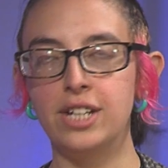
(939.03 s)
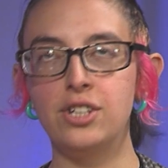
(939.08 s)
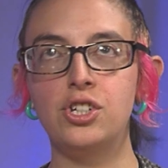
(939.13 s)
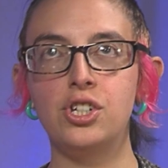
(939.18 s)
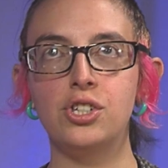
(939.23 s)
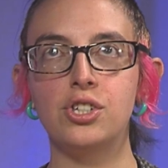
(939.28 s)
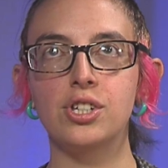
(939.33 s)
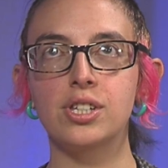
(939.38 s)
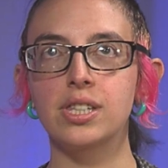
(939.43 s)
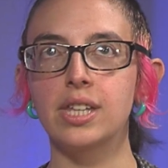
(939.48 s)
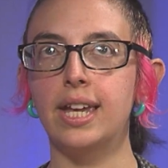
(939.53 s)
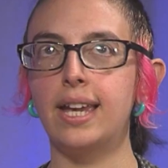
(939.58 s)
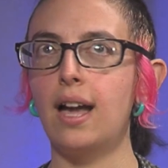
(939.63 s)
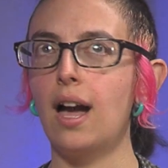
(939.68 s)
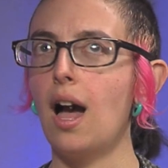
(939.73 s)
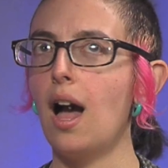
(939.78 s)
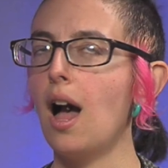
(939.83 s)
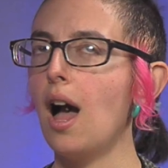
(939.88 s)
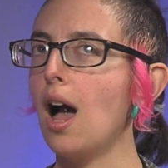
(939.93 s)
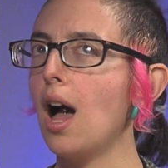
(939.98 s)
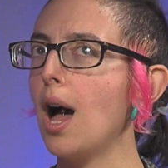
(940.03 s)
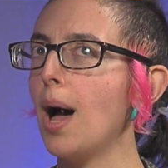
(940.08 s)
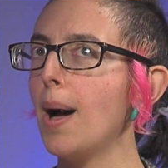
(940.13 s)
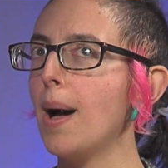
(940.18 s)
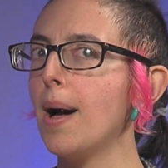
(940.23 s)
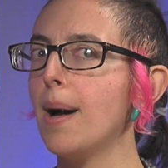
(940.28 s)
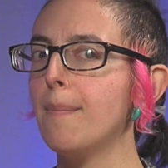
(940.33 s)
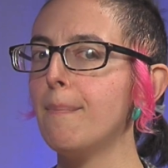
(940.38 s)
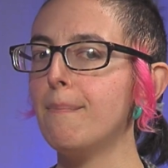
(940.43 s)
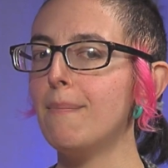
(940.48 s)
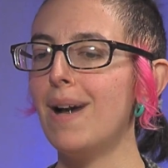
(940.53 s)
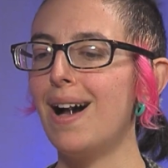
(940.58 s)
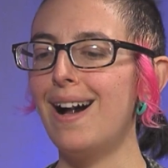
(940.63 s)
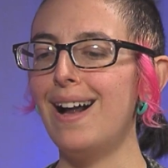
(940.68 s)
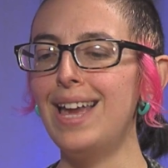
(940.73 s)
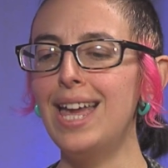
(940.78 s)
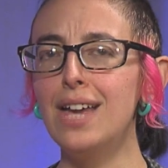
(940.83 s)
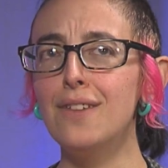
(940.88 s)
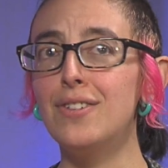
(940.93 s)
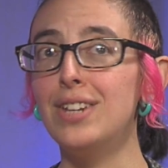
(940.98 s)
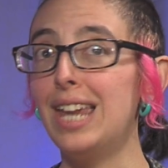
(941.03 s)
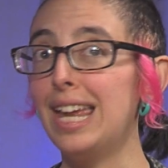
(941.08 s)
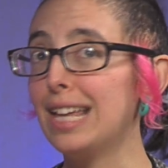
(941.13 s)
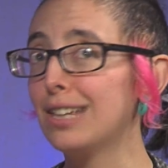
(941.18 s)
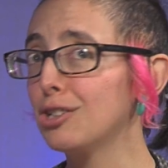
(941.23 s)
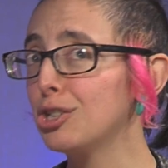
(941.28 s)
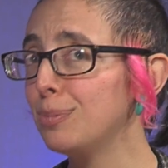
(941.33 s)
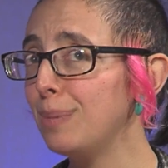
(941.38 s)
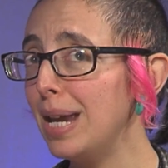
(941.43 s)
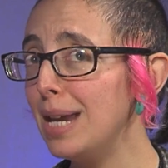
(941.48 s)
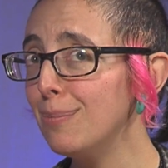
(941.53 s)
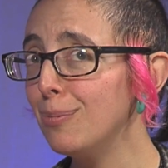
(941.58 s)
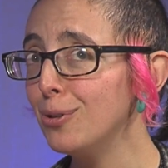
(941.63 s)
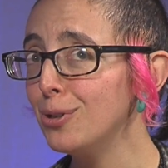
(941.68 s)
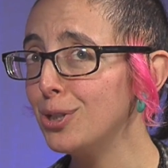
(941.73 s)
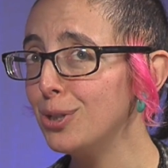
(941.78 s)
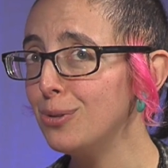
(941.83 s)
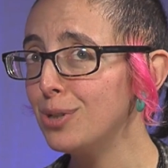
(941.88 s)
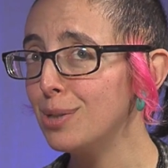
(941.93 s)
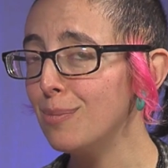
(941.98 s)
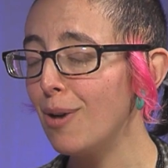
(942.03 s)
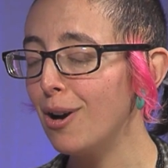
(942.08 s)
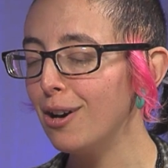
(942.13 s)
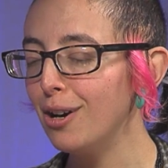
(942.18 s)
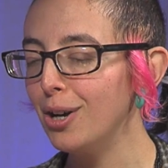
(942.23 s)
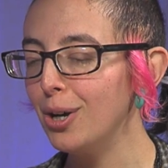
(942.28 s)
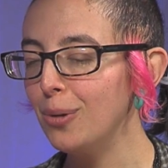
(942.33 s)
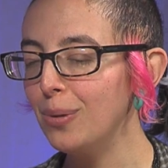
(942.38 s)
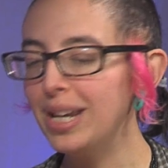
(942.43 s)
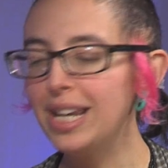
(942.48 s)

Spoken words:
And she's just like, I have an English paper due tomorrow.